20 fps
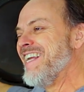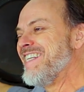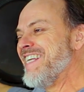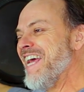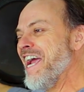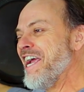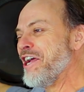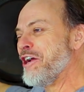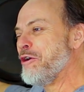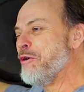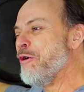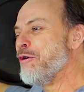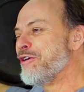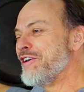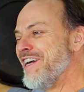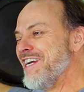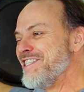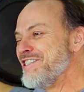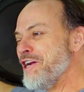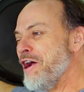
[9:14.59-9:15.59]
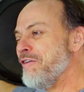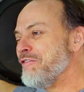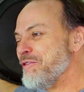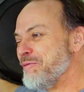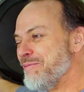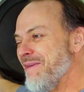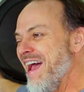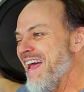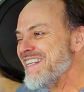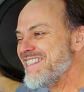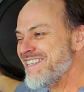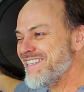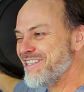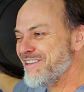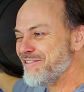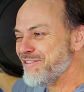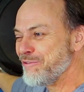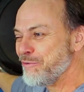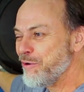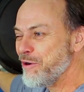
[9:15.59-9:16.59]
and take a quarter inch off the
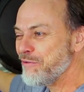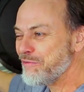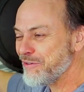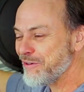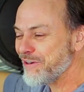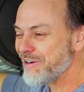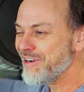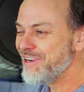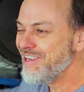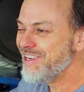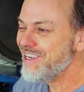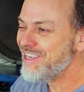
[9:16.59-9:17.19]
basket of the woofer